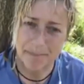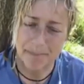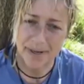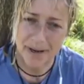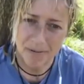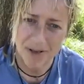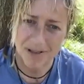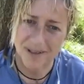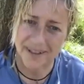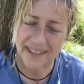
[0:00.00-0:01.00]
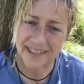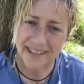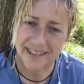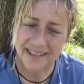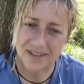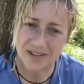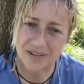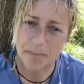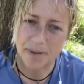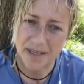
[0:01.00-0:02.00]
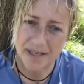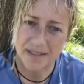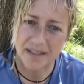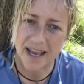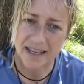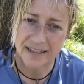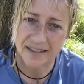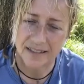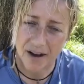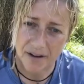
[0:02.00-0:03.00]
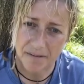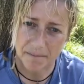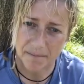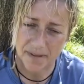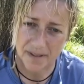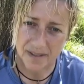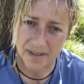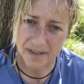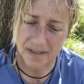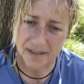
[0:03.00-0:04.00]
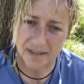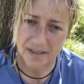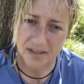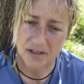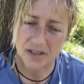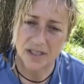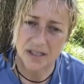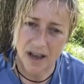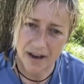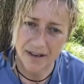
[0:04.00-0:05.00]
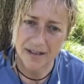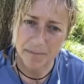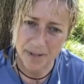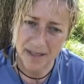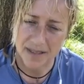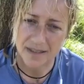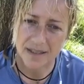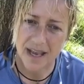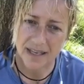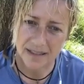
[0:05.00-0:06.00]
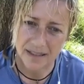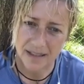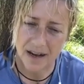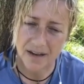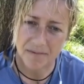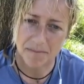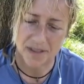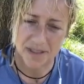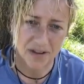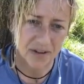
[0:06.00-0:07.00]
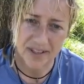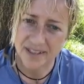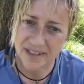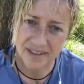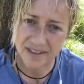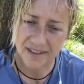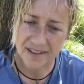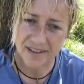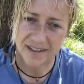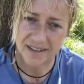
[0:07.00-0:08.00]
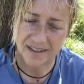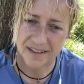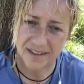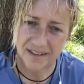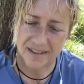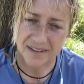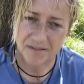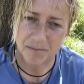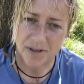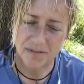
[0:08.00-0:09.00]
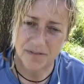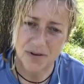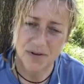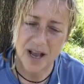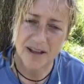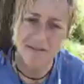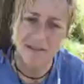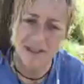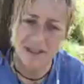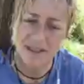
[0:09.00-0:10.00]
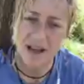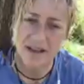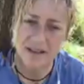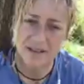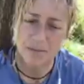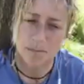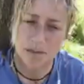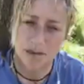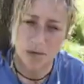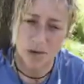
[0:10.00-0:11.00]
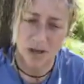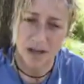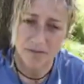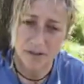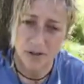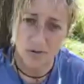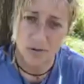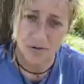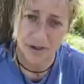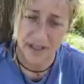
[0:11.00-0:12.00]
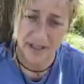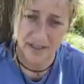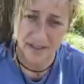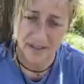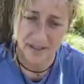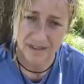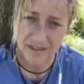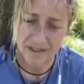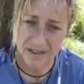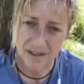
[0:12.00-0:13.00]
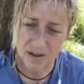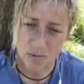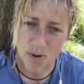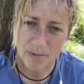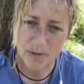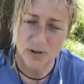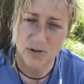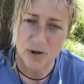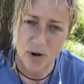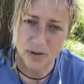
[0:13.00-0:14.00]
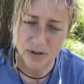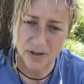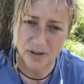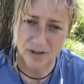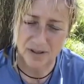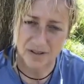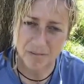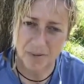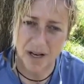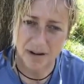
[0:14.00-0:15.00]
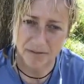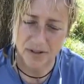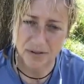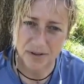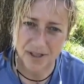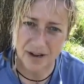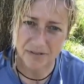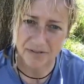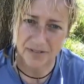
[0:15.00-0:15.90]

But I worked on it, just a piece at a time. Just a tiny piece at a time. It's not instant. But if you have the desire to be all love to all things, why would you not be love to yourself?